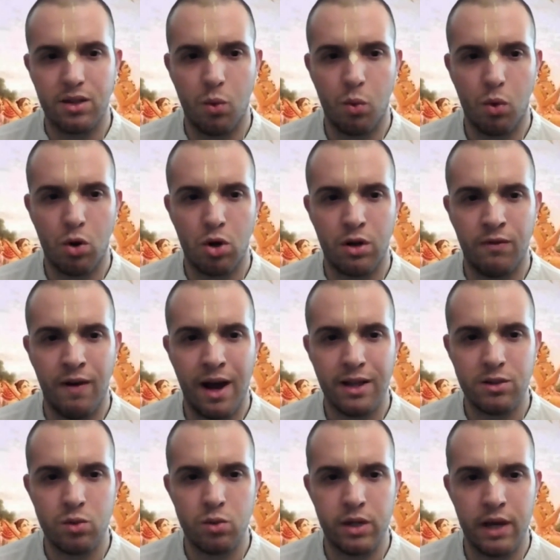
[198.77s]
the word
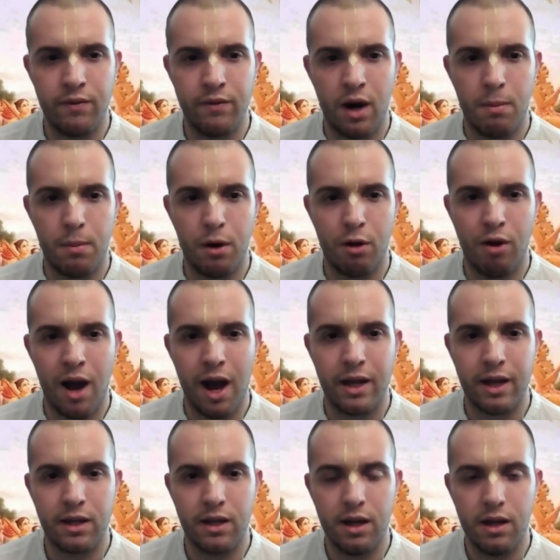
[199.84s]
Vasudeva
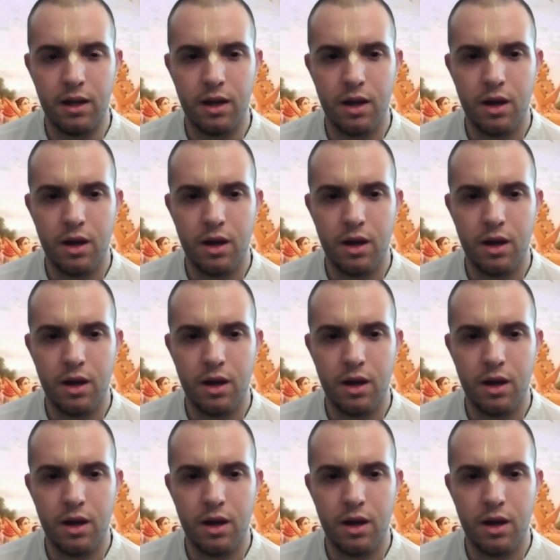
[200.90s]
Parayana,